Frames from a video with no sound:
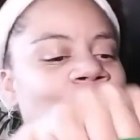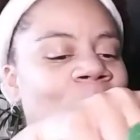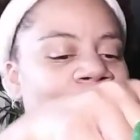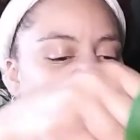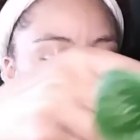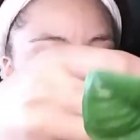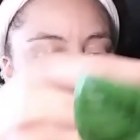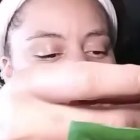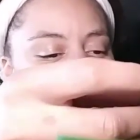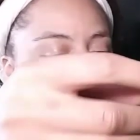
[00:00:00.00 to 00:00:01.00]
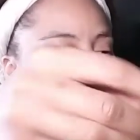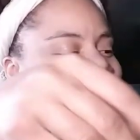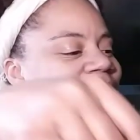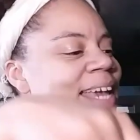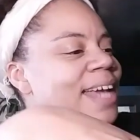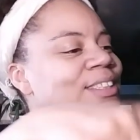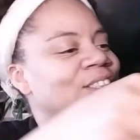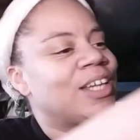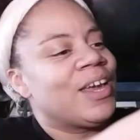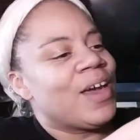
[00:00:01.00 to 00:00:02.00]
hard, you guys, to
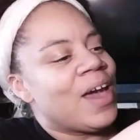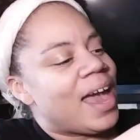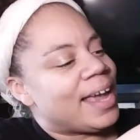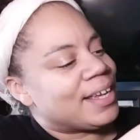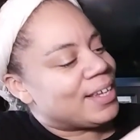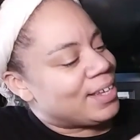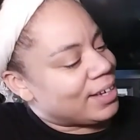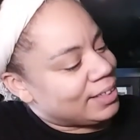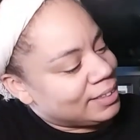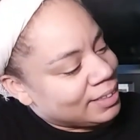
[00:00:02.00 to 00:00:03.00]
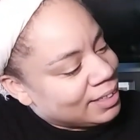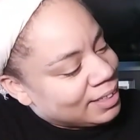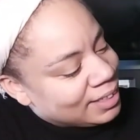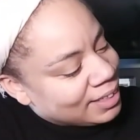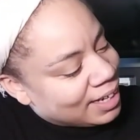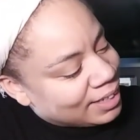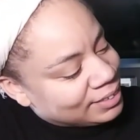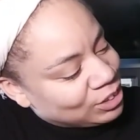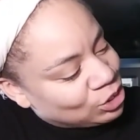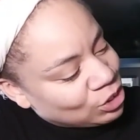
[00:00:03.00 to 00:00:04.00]
catch a good,
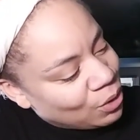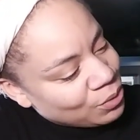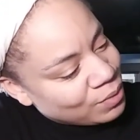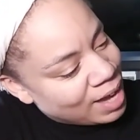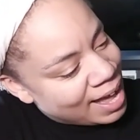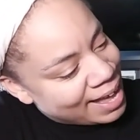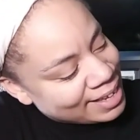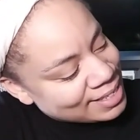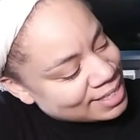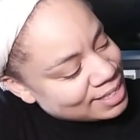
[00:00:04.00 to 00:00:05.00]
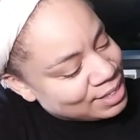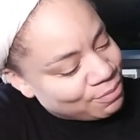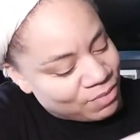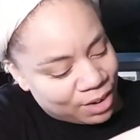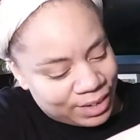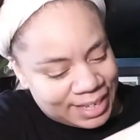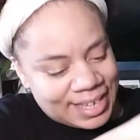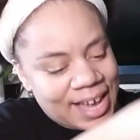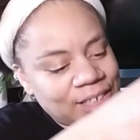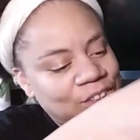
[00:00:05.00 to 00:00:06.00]
to show you guys the
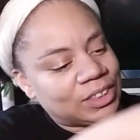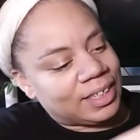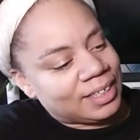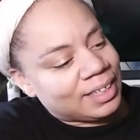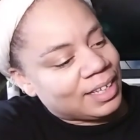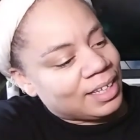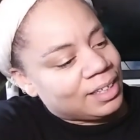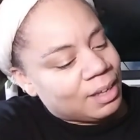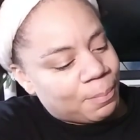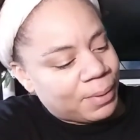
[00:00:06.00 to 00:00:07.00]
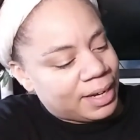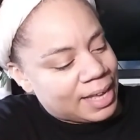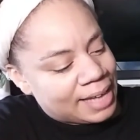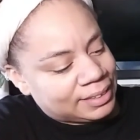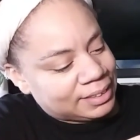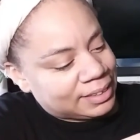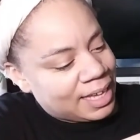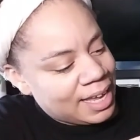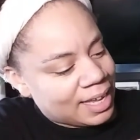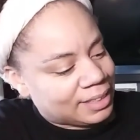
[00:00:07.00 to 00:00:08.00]
variegation. But I just
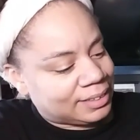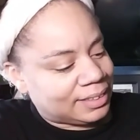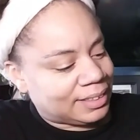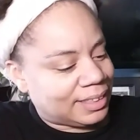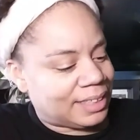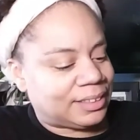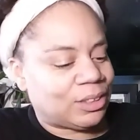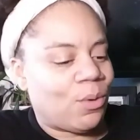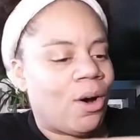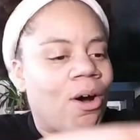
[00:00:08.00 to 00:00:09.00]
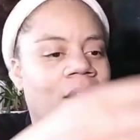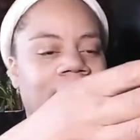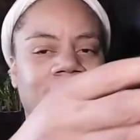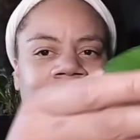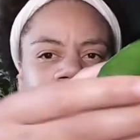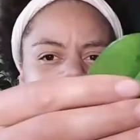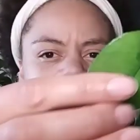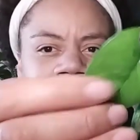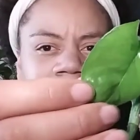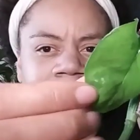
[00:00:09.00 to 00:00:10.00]
can't. It's so hard. It's so
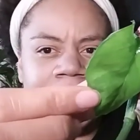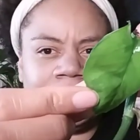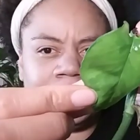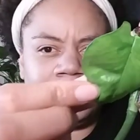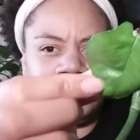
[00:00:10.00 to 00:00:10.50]
hard to catch.